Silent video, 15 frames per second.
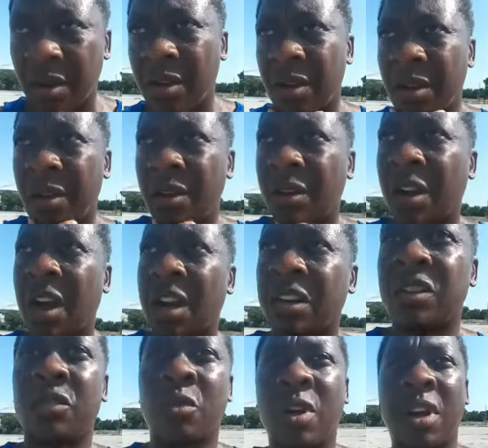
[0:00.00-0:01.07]
God didn't create
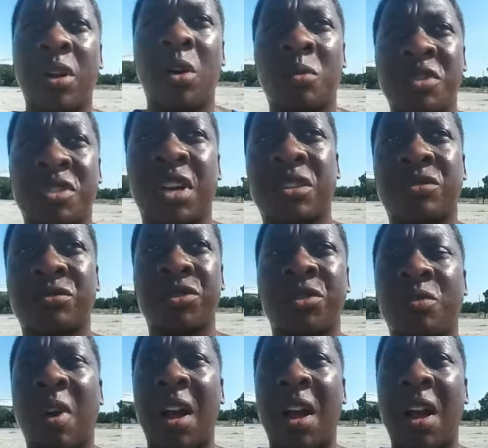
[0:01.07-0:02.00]
homosexuals. You're right.